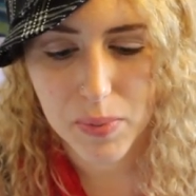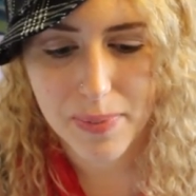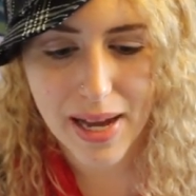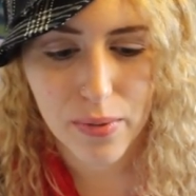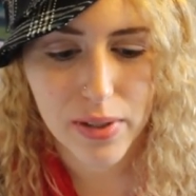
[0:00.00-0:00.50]

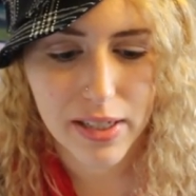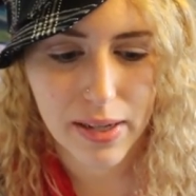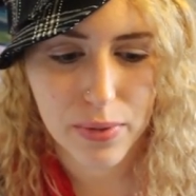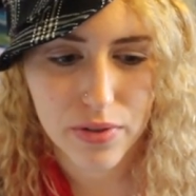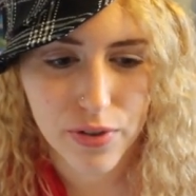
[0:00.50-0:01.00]
Back when
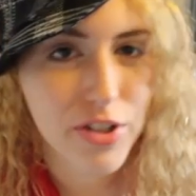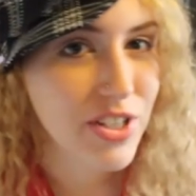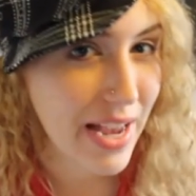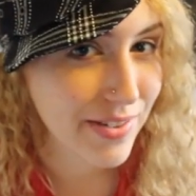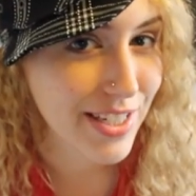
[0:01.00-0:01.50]
I was
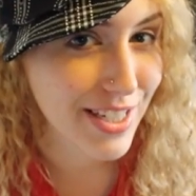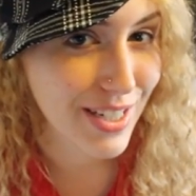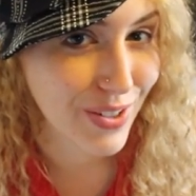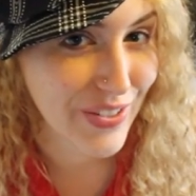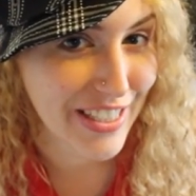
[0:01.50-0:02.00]
first having to
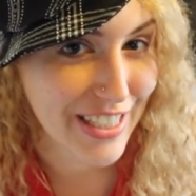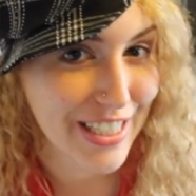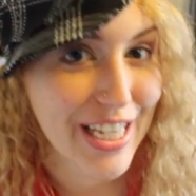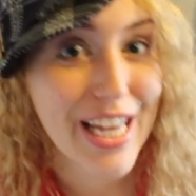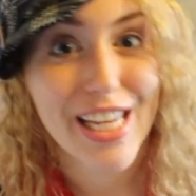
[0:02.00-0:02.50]
deal with
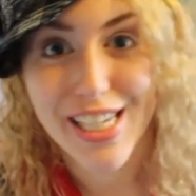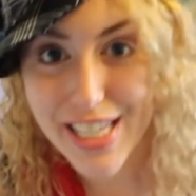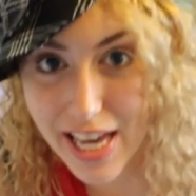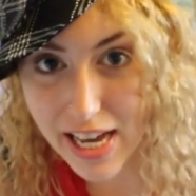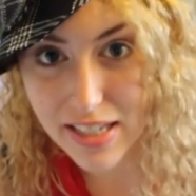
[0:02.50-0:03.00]
it,
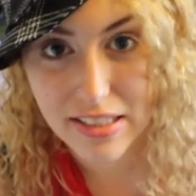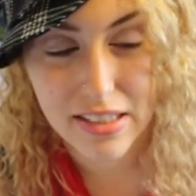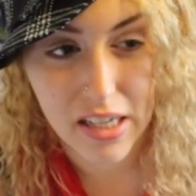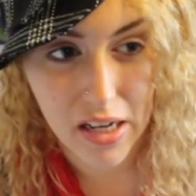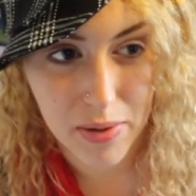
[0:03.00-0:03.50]

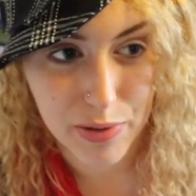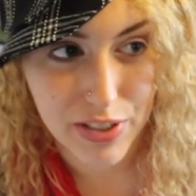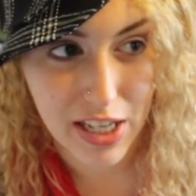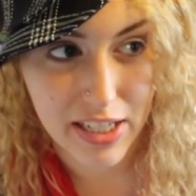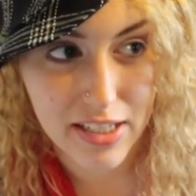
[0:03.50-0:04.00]
yes, it
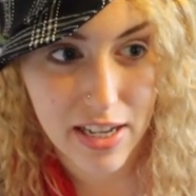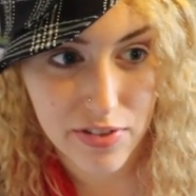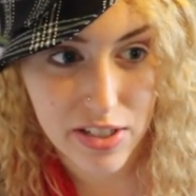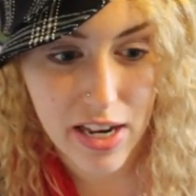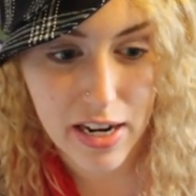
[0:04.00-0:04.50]
was like a
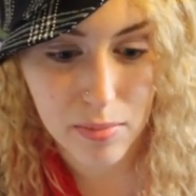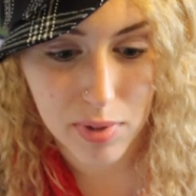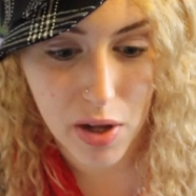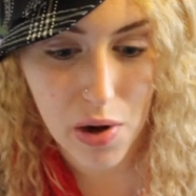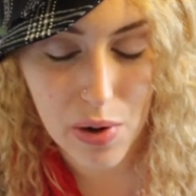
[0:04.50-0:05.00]

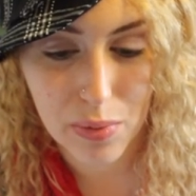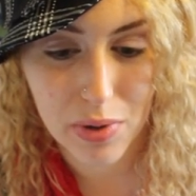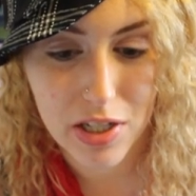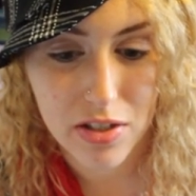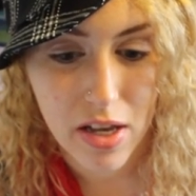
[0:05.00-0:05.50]
devastating blow. It
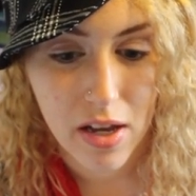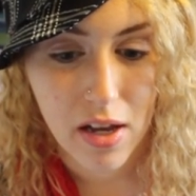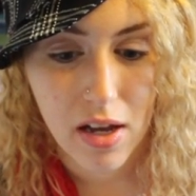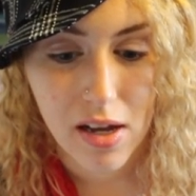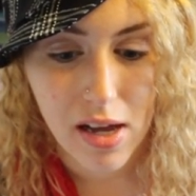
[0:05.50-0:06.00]
was,
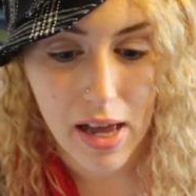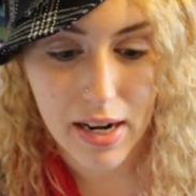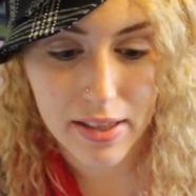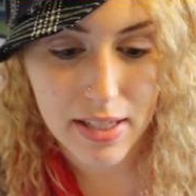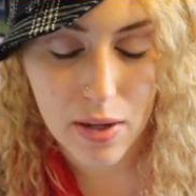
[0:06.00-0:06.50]

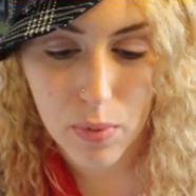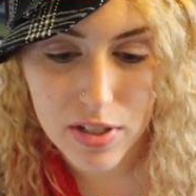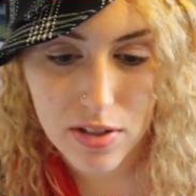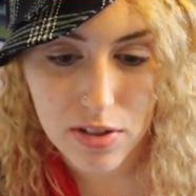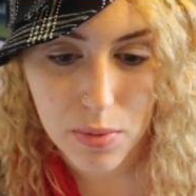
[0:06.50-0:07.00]
and I think it
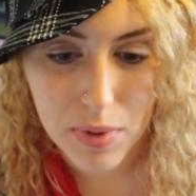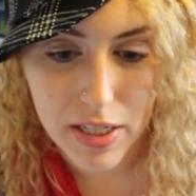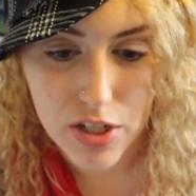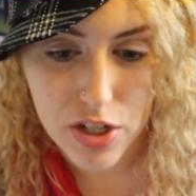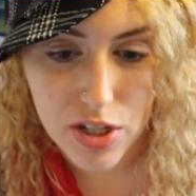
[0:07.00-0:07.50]
wasn't so
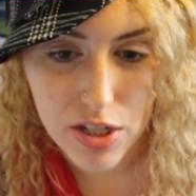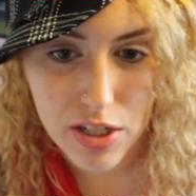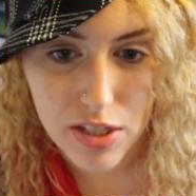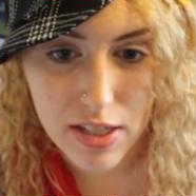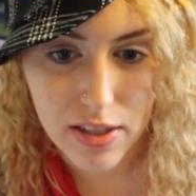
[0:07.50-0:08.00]
much
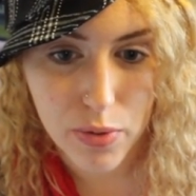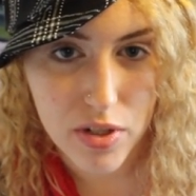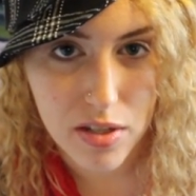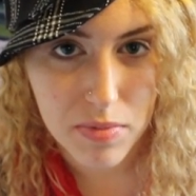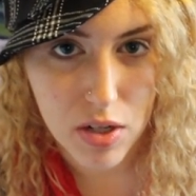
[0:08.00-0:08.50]
that there
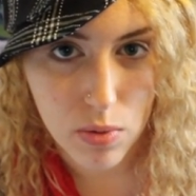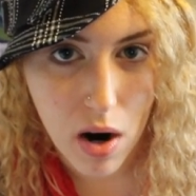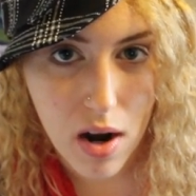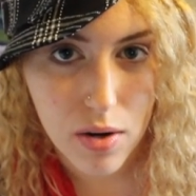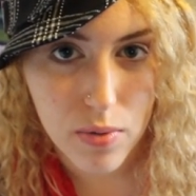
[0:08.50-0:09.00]
was something
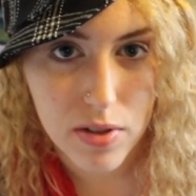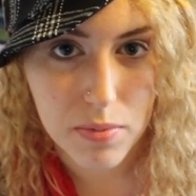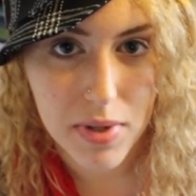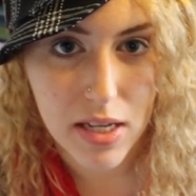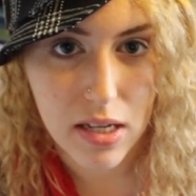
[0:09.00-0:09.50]
wrong
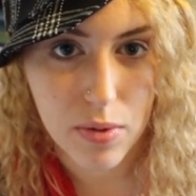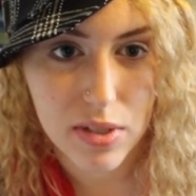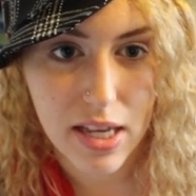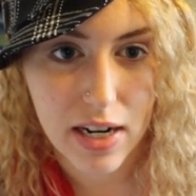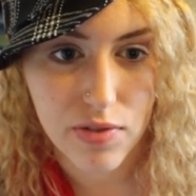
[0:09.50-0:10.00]
with me. It
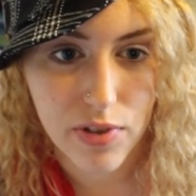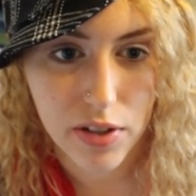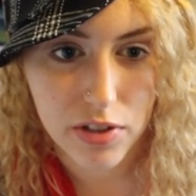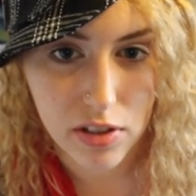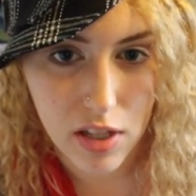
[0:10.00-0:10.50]
was that I
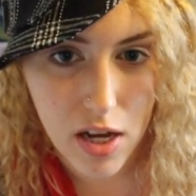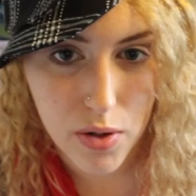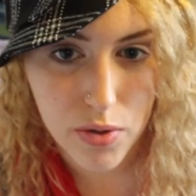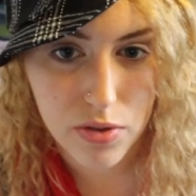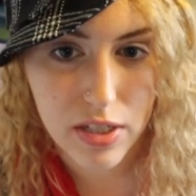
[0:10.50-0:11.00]
felt
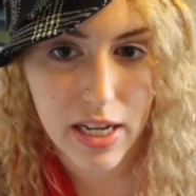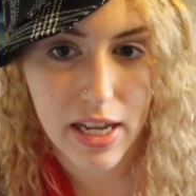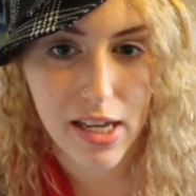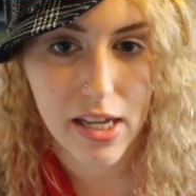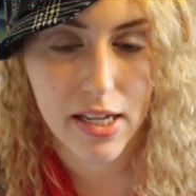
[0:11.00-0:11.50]
alone,
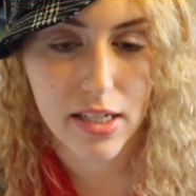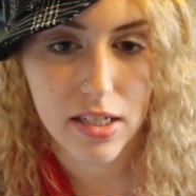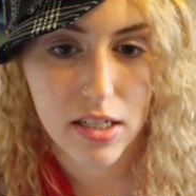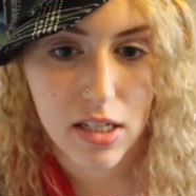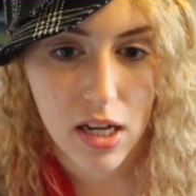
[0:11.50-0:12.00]

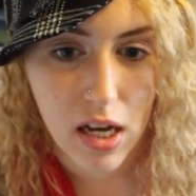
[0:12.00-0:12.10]
and